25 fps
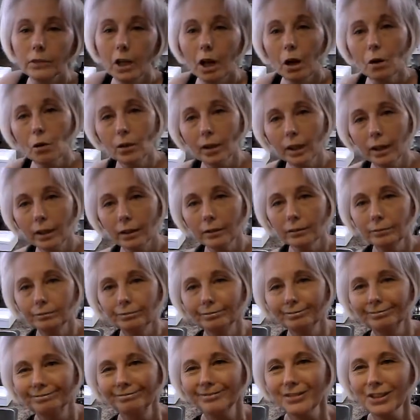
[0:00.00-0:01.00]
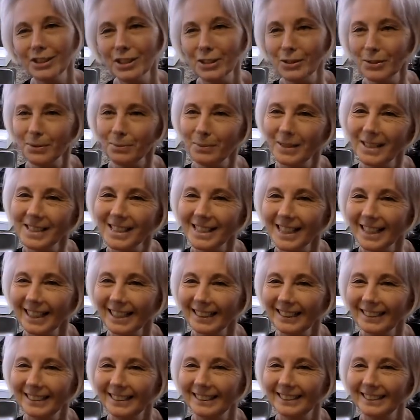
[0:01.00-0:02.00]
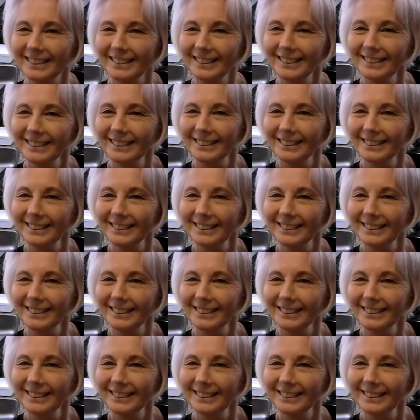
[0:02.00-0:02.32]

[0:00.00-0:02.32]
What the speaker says: Okay, excuse me a second.